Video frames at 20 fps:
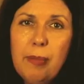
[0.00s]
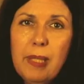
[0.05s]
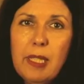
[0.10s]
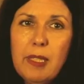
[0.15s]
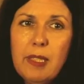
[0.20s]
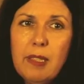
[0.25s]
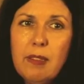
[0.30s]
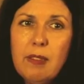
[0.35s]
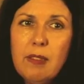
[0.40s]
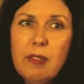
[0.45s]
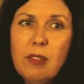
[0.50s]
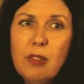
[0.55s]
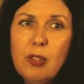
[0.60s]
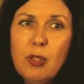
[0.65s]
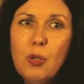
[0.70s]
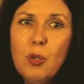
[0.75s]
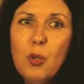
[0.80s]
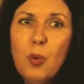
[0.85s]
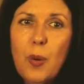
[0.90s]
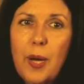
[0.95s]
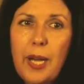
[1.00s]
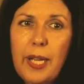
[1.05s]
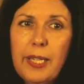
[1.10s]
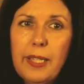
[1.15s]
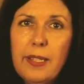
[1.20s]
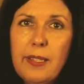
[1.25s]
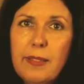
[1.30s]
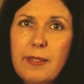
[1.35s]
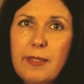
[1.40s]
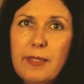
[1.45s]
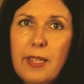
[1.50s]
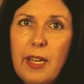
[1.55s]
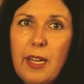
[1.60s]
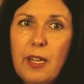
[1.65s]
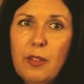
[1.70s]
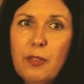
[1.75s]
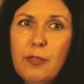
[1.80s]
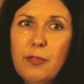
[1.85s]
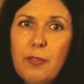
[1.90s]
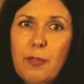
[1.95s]
begins to quiet
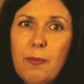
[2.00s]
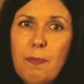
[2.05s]
itself